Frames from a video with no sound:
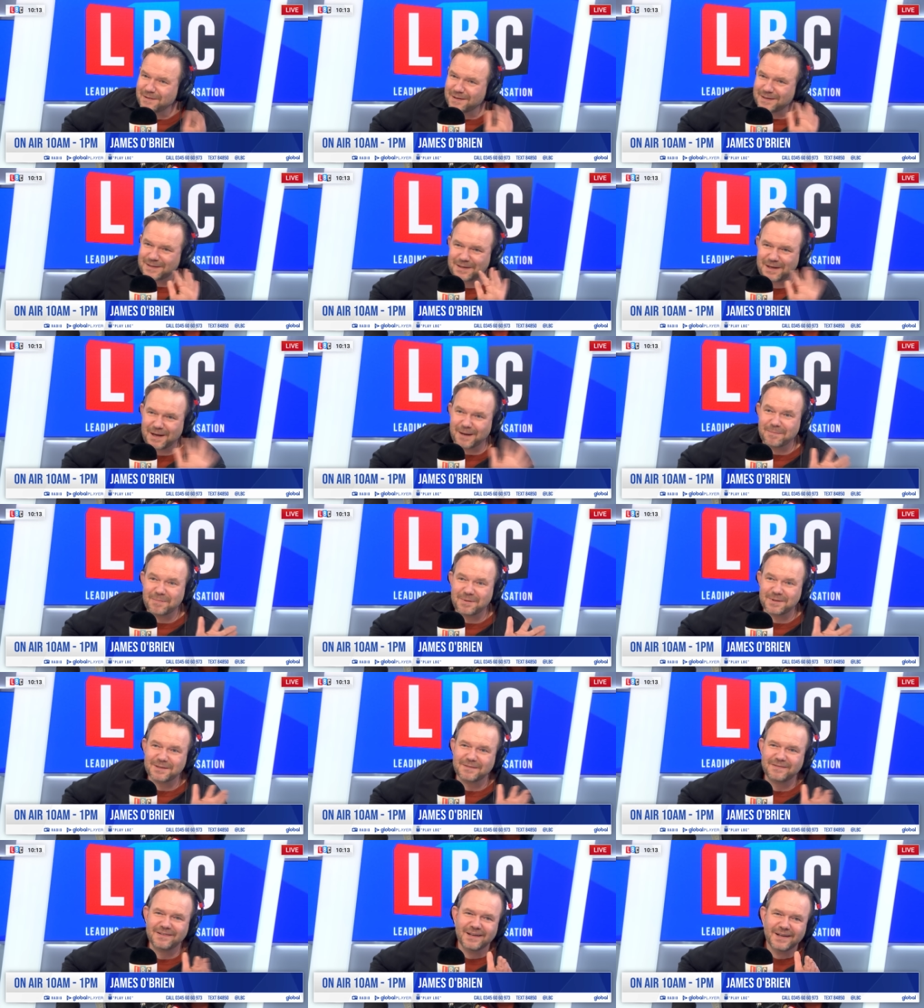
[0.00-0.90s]
a couple
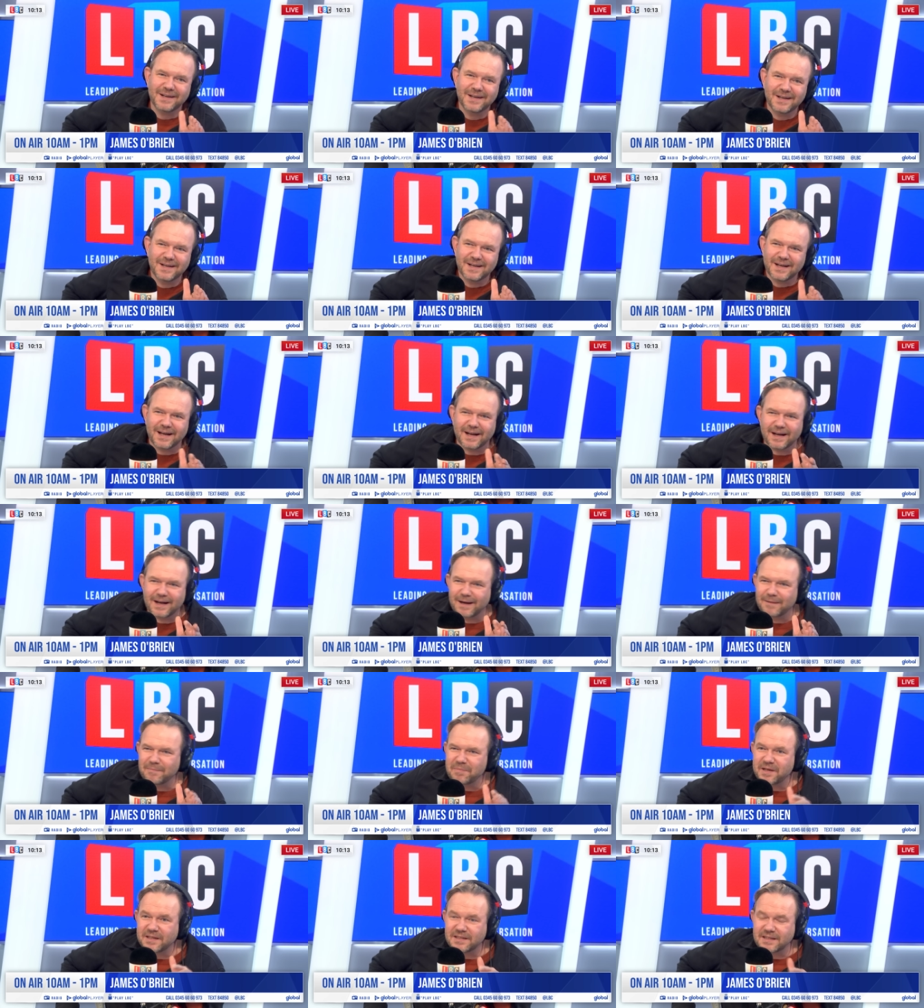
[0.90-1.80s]
of uh,
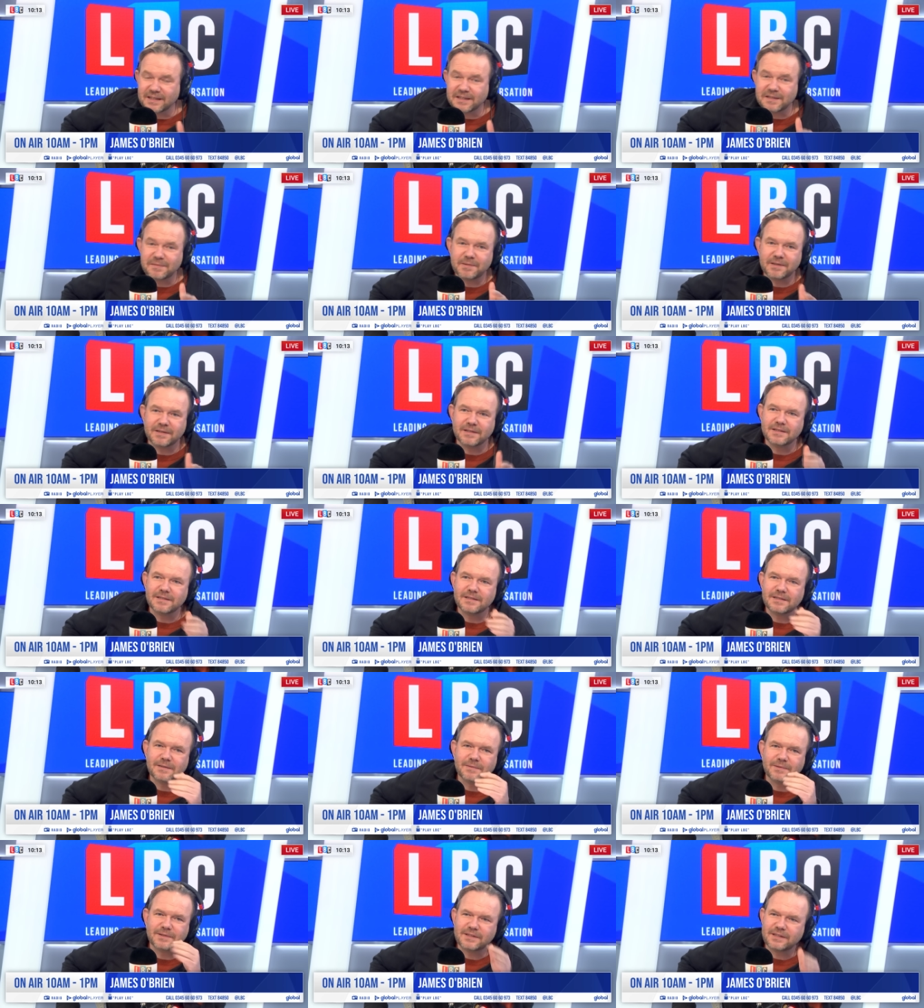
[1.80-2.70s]
unpleasant experiences
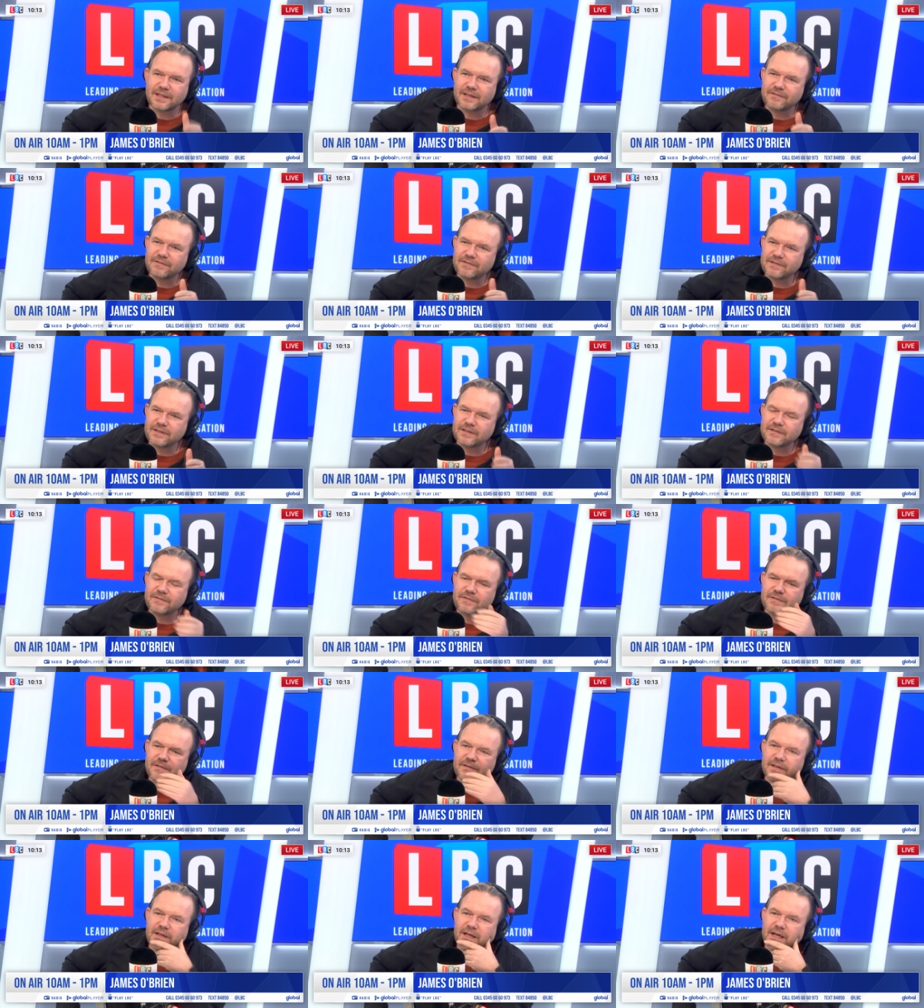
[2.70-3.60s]
that we'll save for a
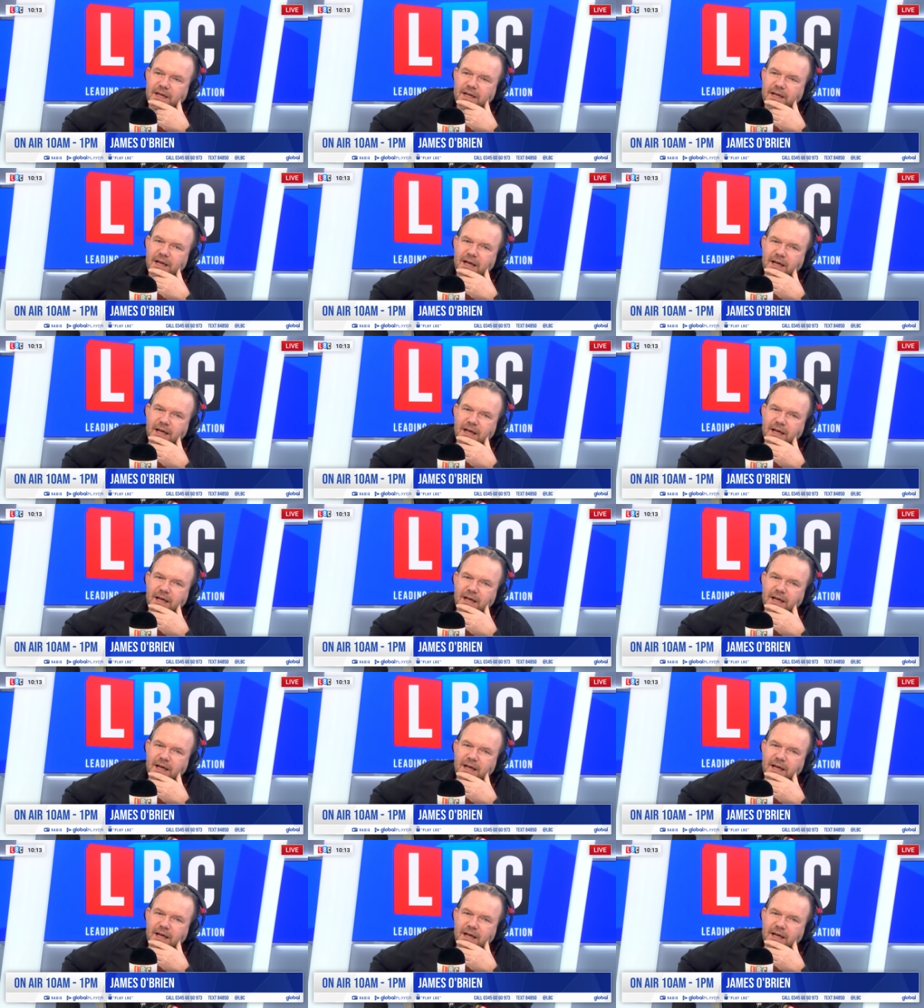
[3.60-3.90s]
different day.